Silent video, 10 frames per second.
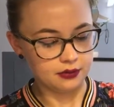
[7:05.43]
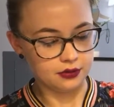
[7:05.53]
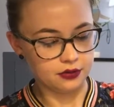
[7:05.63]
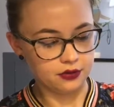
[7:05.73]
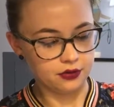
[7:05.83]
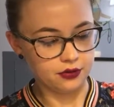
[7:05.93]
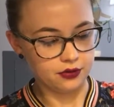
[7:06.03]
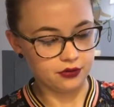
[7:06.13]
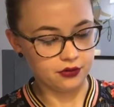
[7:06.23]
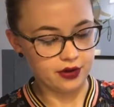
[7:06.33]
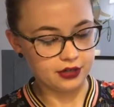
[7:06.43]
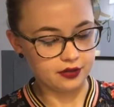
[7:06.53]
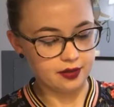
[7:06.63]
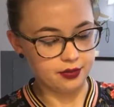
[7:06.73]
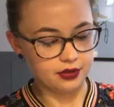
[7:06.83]
Just
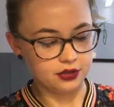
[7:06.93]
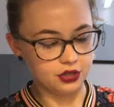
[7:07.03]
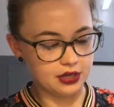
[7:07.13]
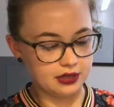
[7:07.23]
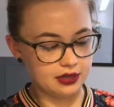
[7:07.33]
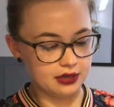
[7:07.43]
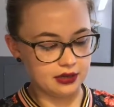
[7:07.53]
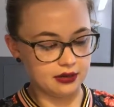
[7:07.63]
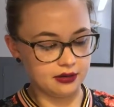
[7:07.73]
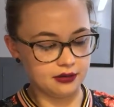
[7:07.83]
gradually put the cheese in.